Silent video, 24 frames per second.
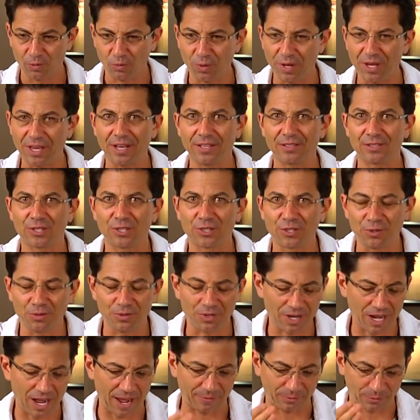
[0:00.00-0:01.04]
we get
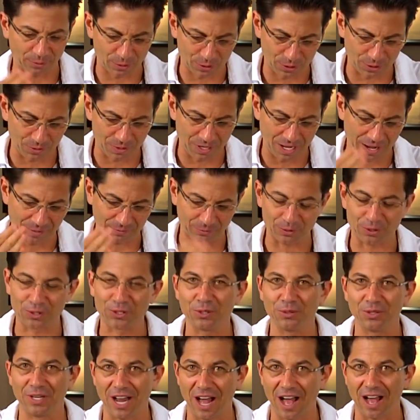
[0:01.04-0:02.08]
student after student after
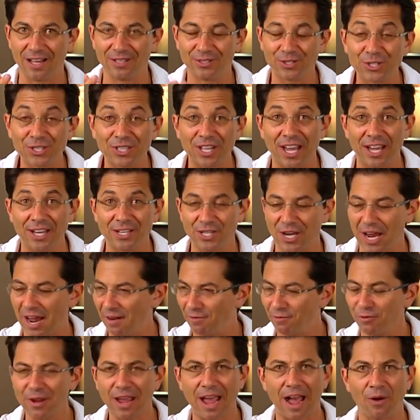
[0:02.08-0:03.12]
student on stage
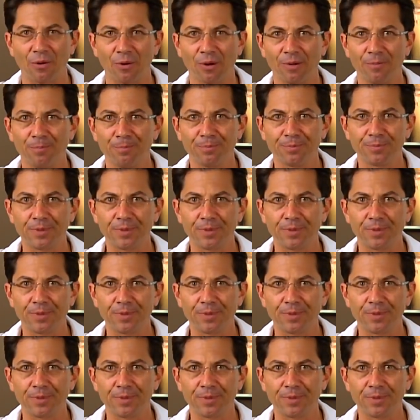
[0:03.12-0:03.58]
every hour